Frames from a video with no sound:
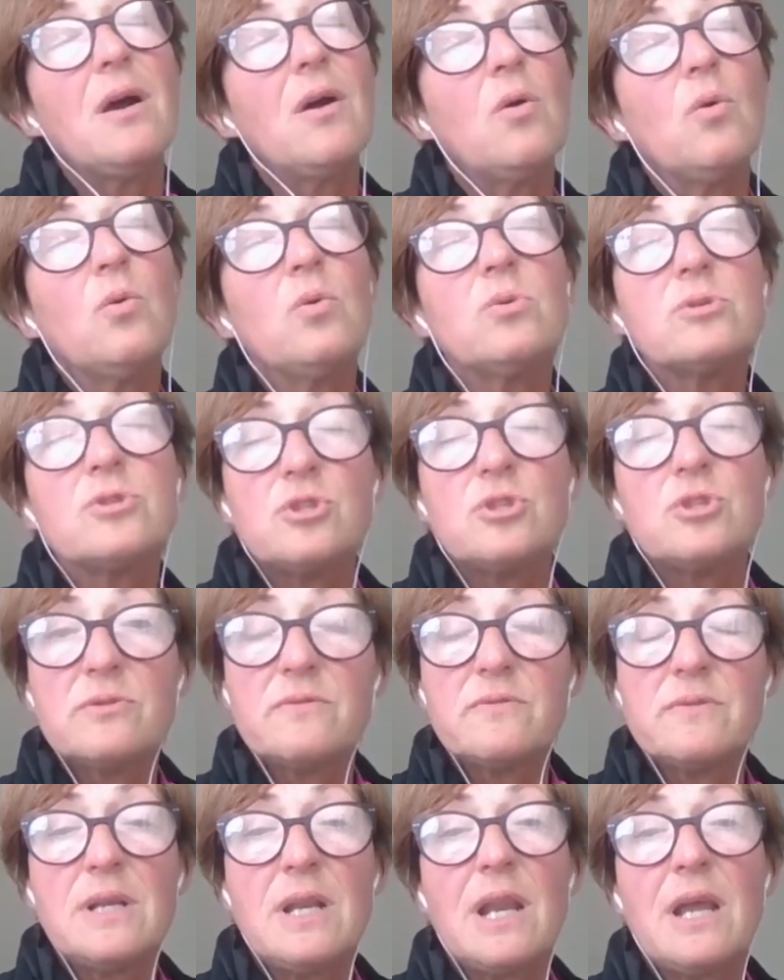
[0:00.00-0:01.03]
all
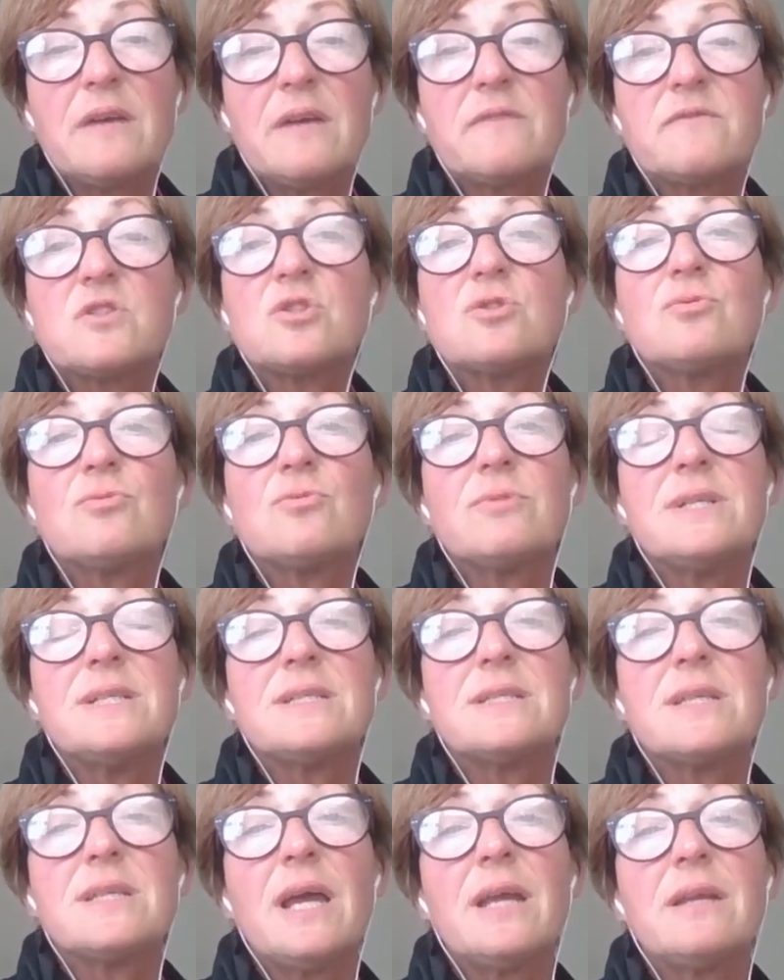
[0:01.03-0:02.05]
children love
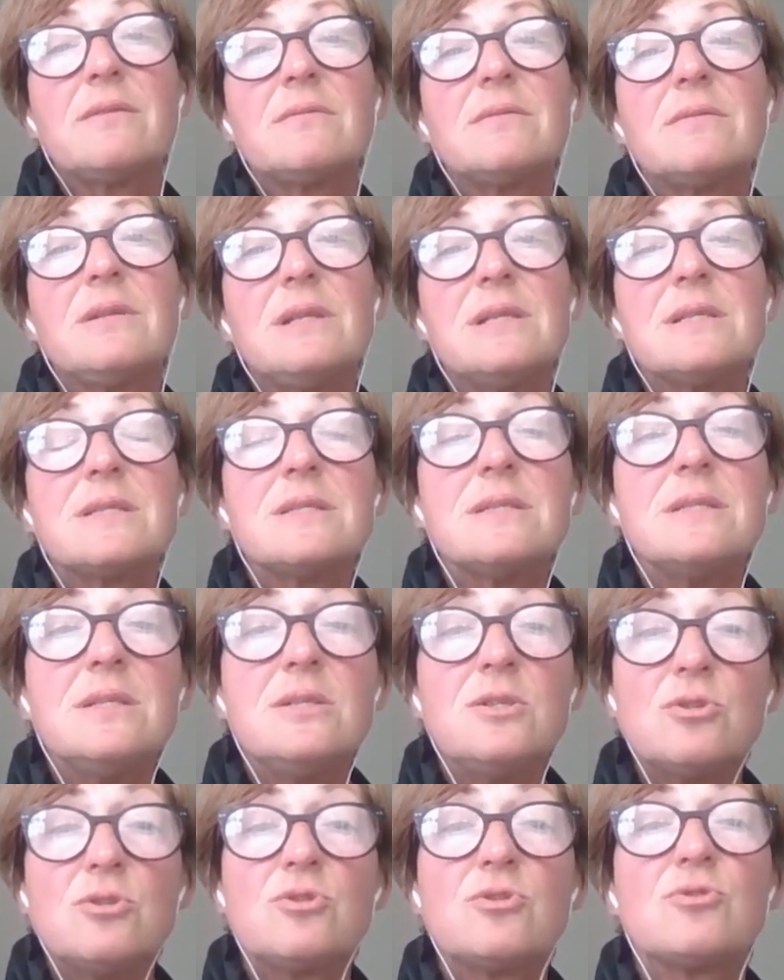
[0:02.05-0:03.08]
stories, and
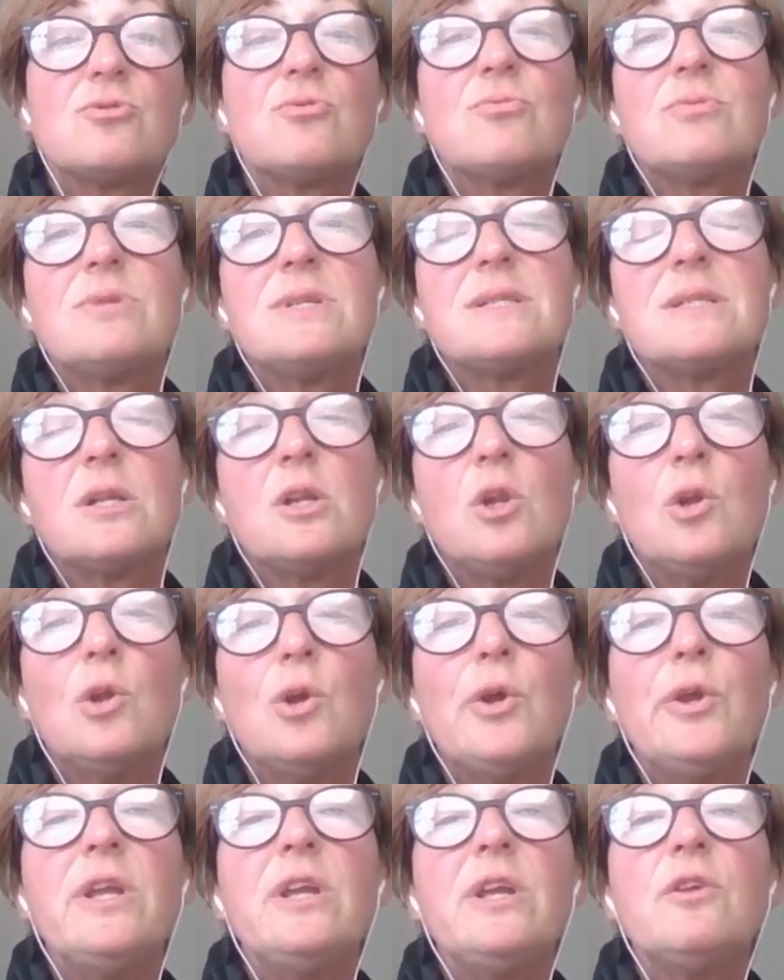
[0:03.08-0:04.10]
listening to stories and
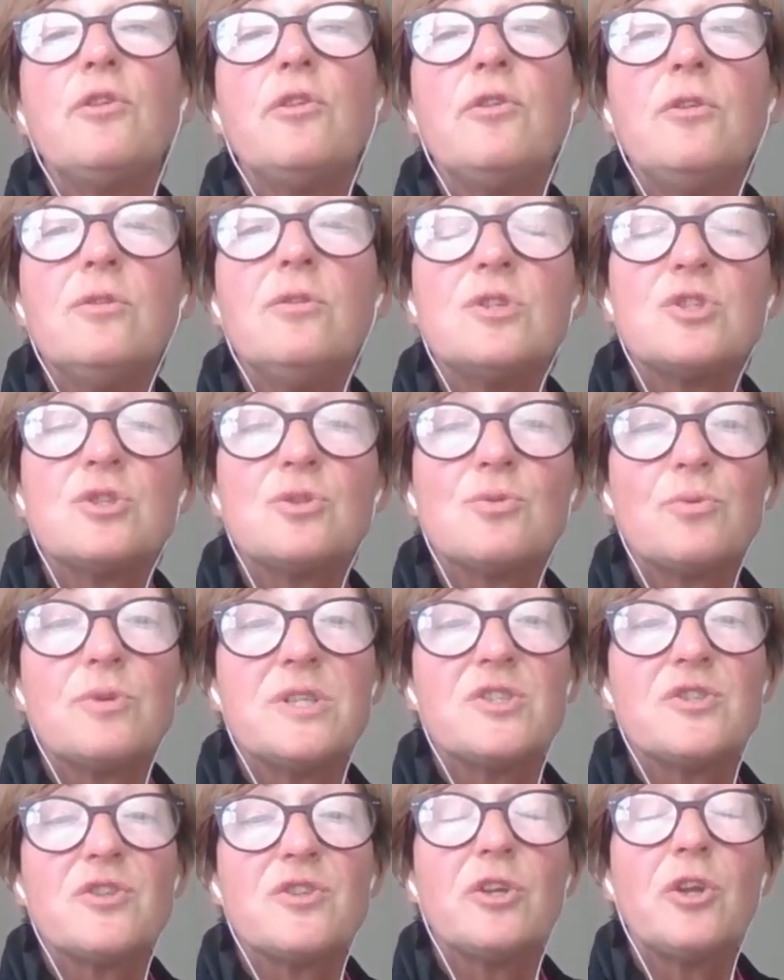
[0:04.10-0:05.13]
learning through
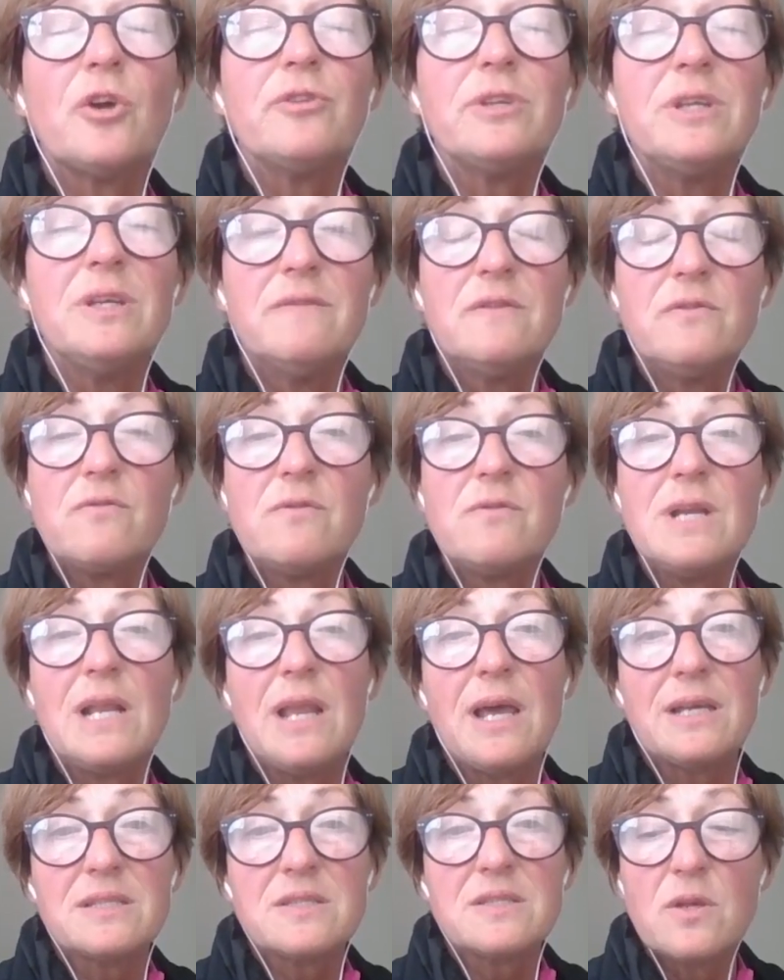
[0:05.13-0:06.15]
stories, they don't even
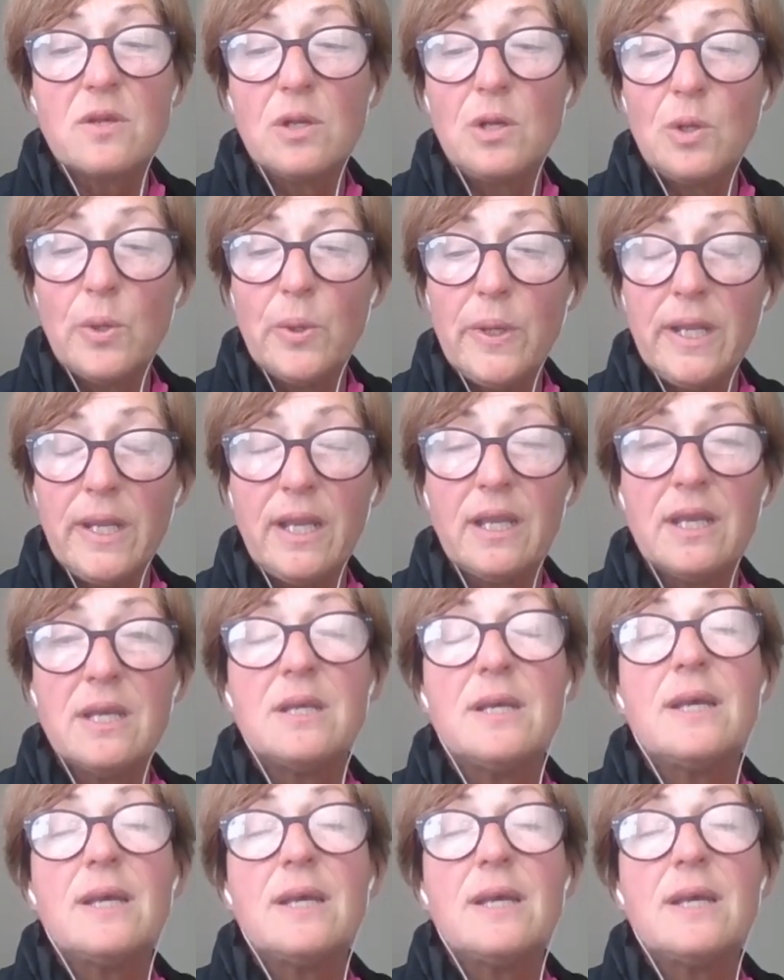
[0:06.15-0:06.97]
realize they're learning.